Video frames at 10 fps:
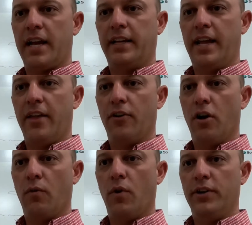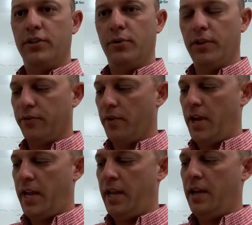together are 1, 2, and
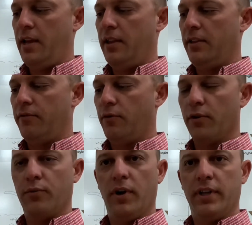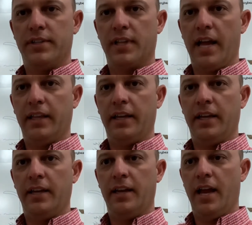3. The 4th one
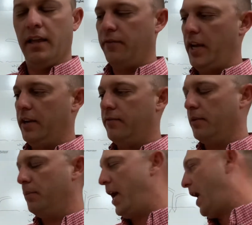slightly elevated from that.